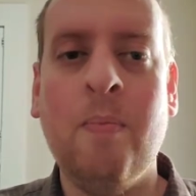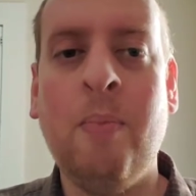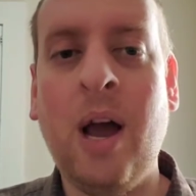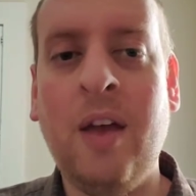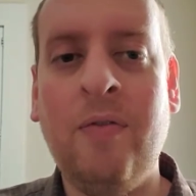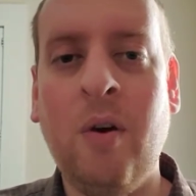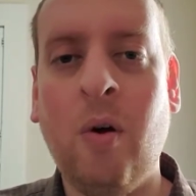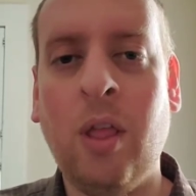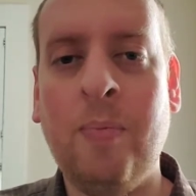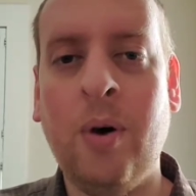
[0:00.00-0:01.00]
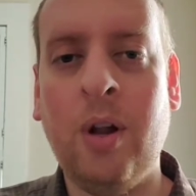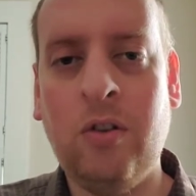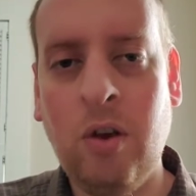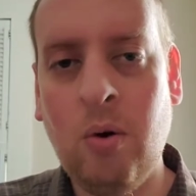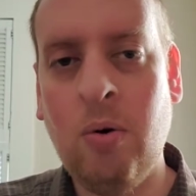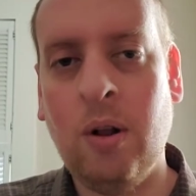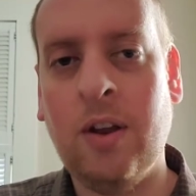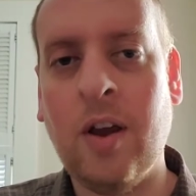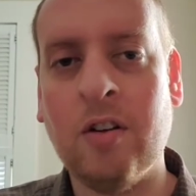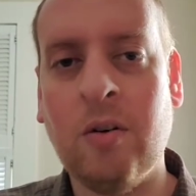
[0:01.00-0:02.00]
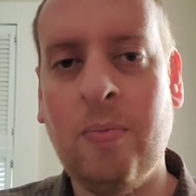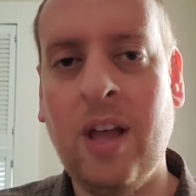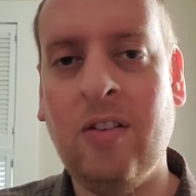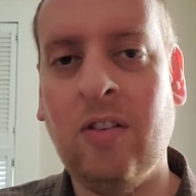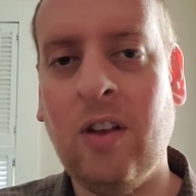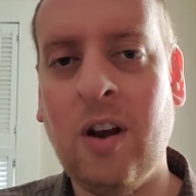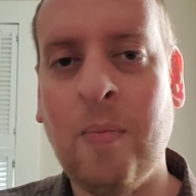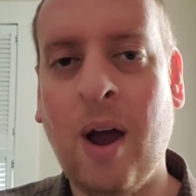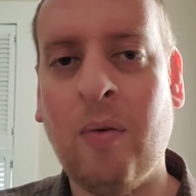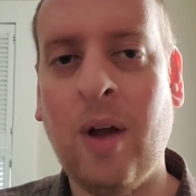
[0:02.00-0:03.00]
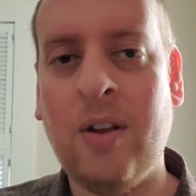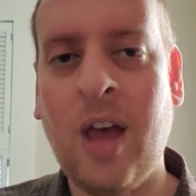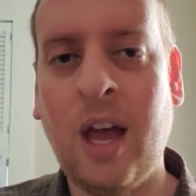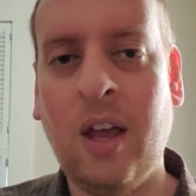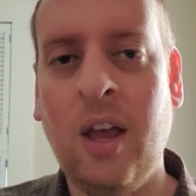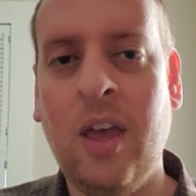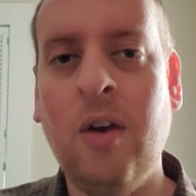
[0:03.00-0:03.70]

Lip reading: But if you only put 2 Daring Trapezes in your mono red deck,